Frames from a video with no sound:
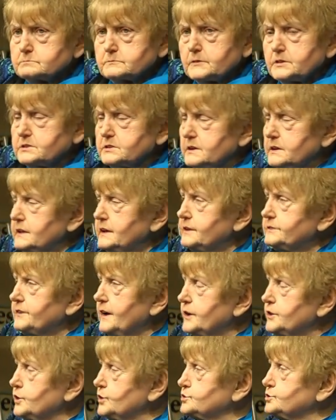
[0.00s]
He said,
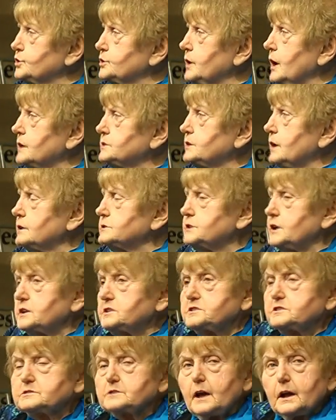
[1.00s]
"Eva, you do not
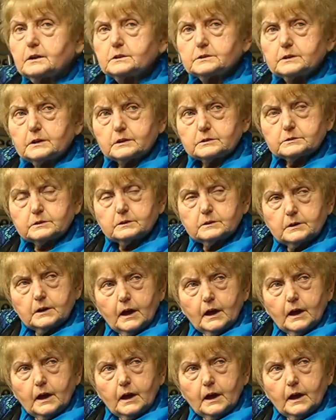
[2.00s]
understand it.